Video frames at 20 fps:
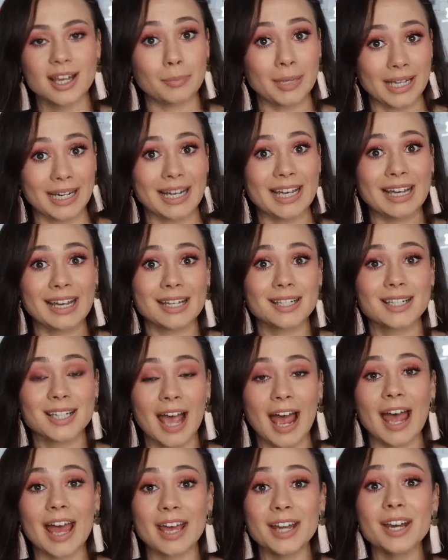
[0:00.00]
meaning
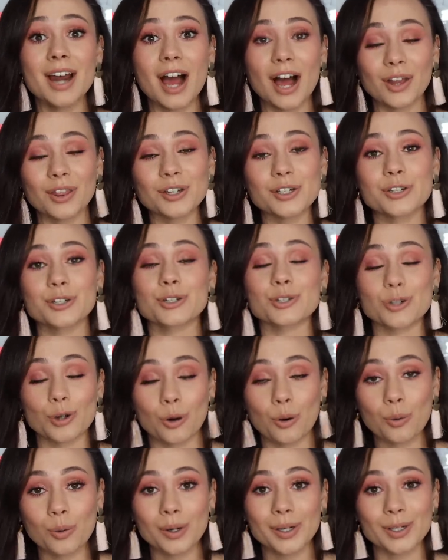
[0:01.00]
10 other
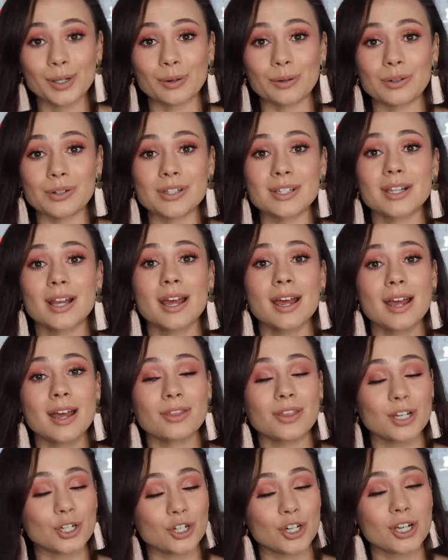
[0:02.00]
tutorials,
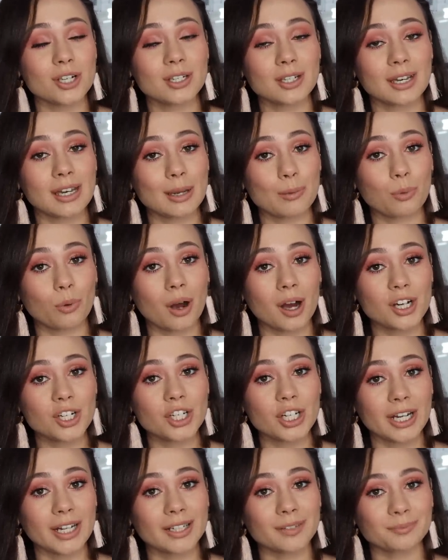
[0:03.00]
then just keep watching.